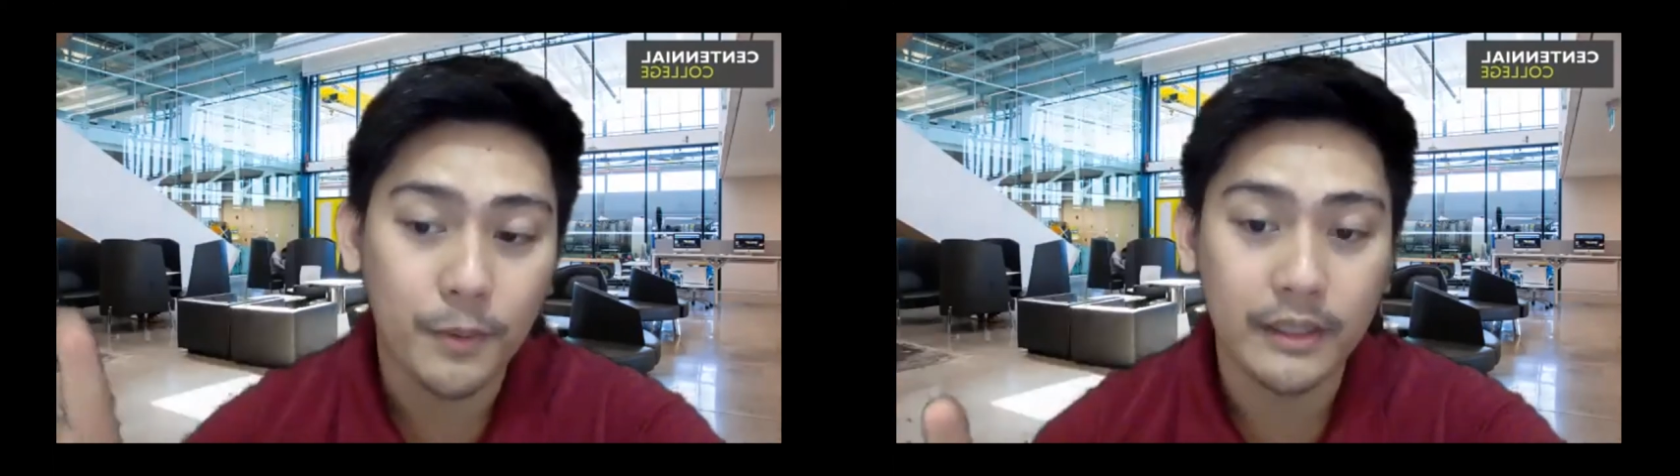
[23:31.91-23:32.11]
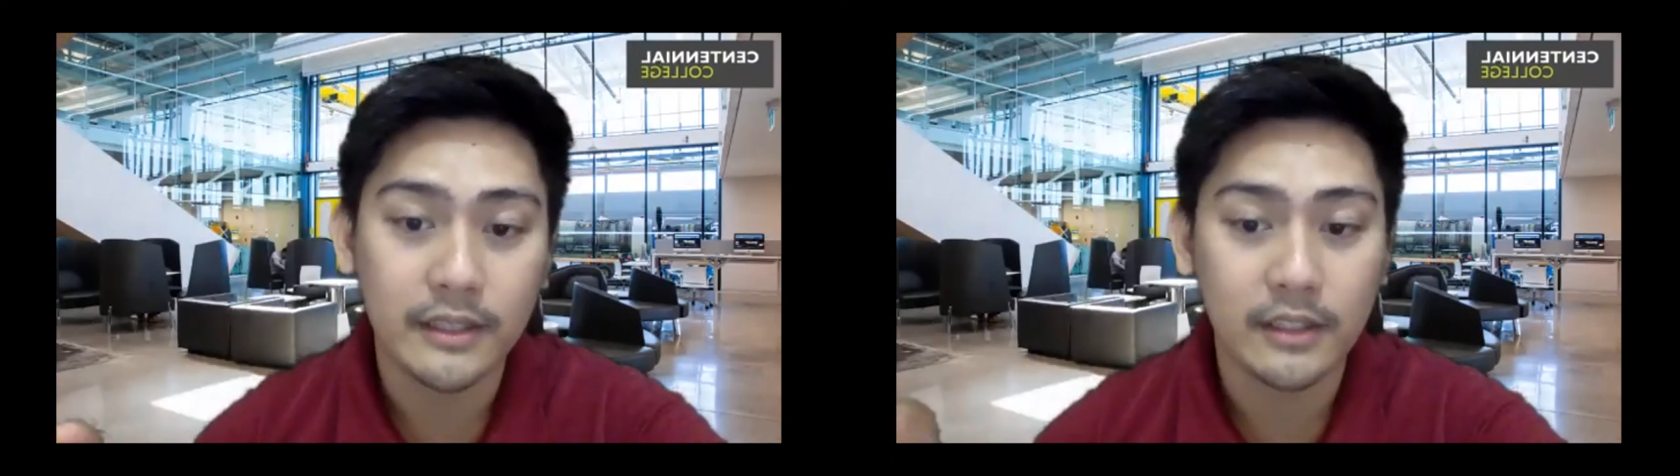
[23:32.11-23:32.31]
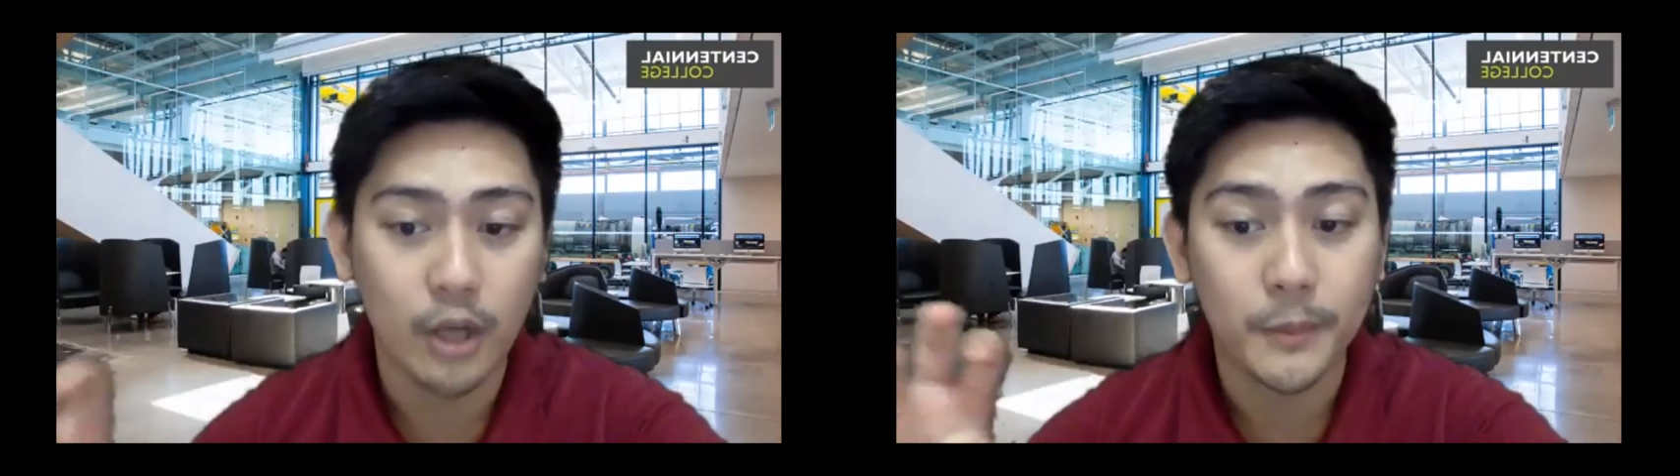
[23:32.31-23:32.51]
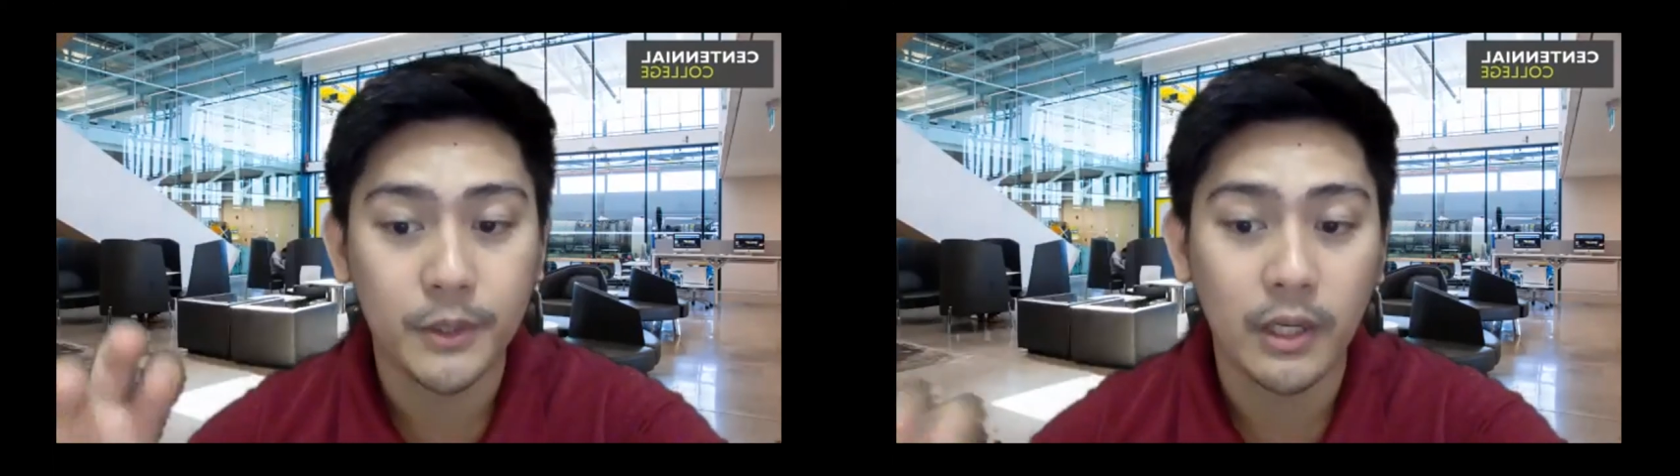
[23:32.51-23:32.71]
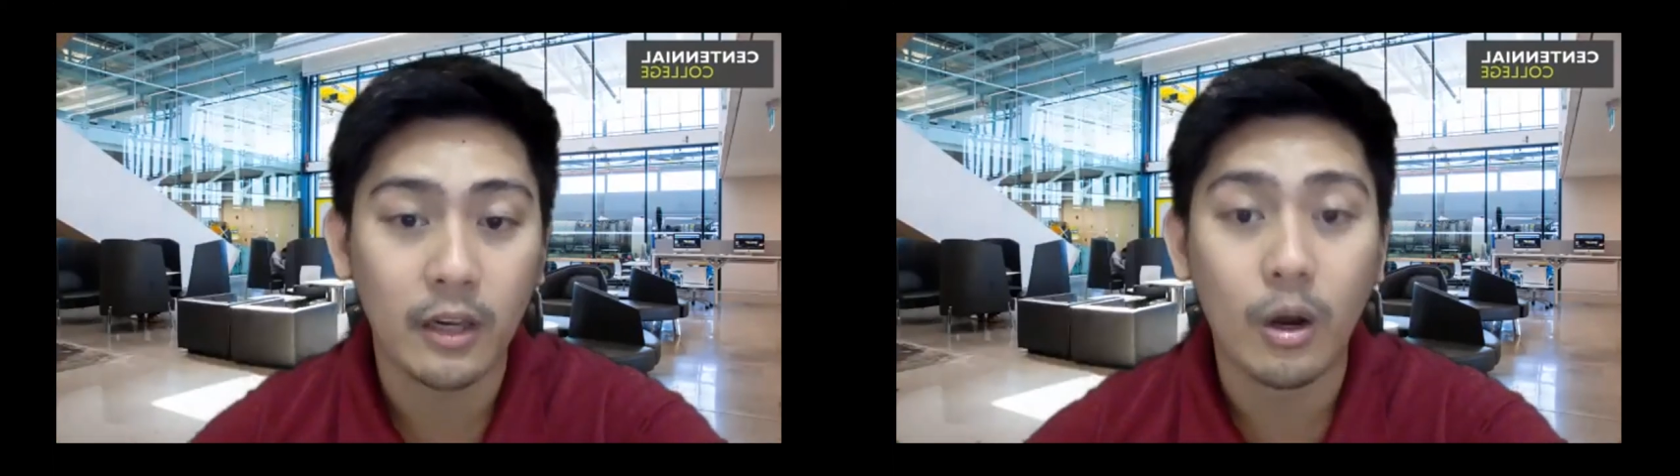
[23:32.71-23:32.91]
parenthesis
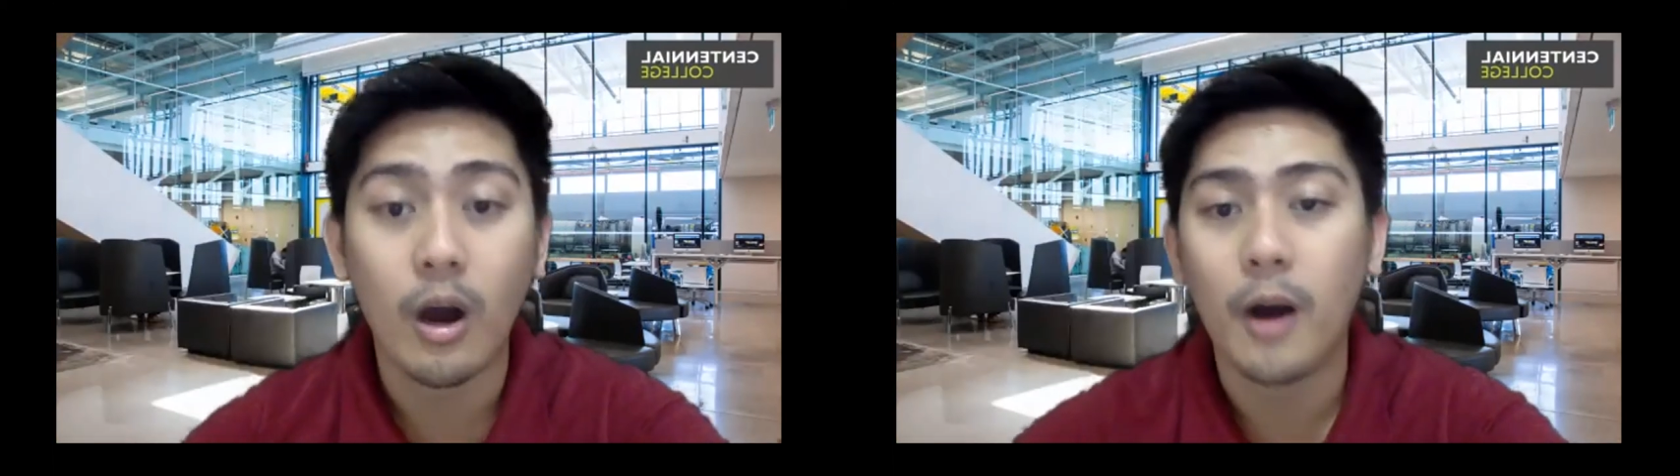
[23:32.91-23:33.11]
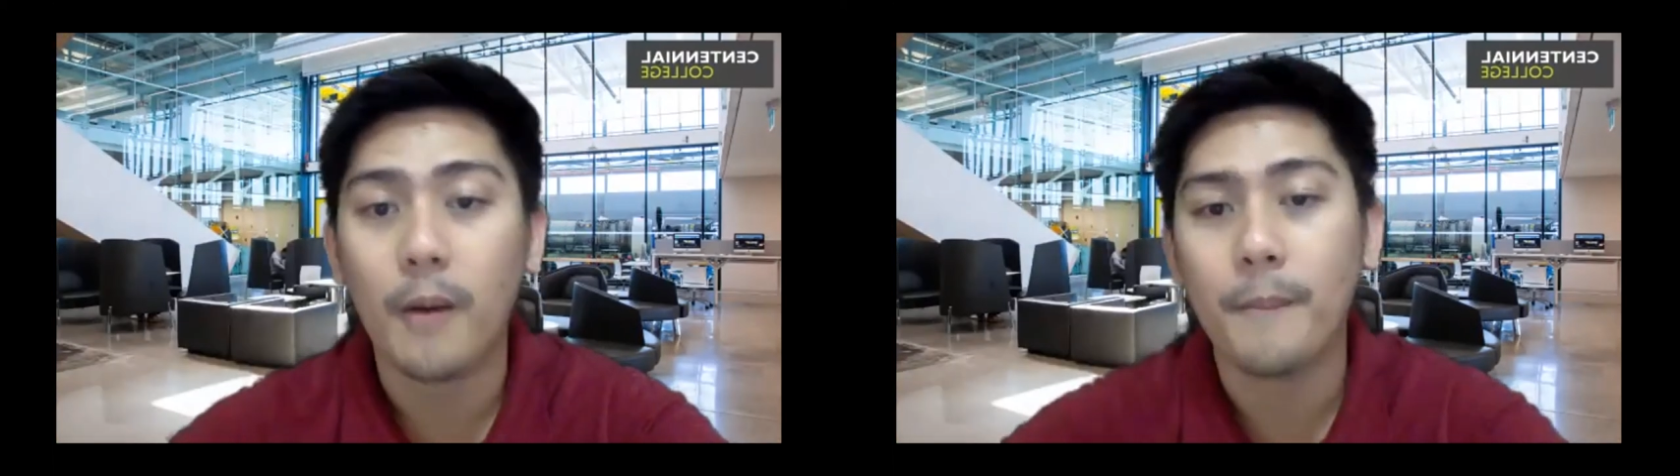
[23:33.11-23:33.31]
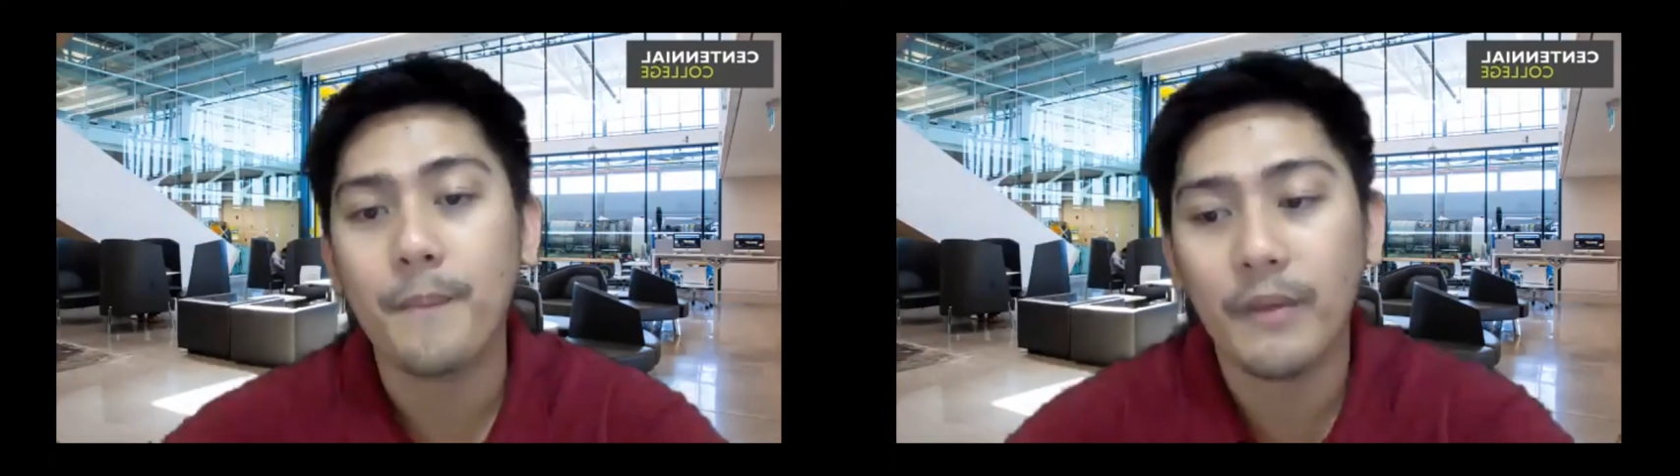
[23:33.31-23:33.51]
optional co-op.